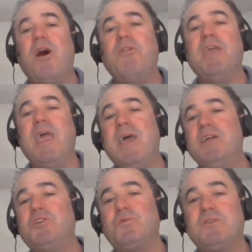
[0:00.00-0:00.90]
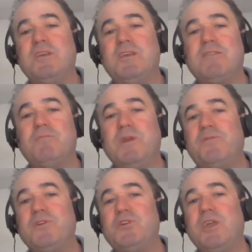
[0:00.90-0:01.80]
On the edge, we're seeing some
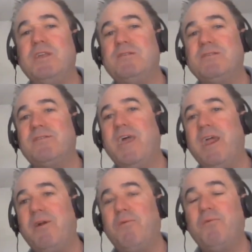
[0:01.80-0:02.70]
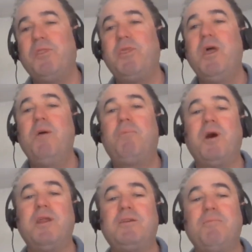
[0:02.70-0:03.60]
different changes there with
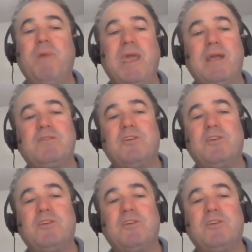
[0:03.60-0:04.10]
product demand.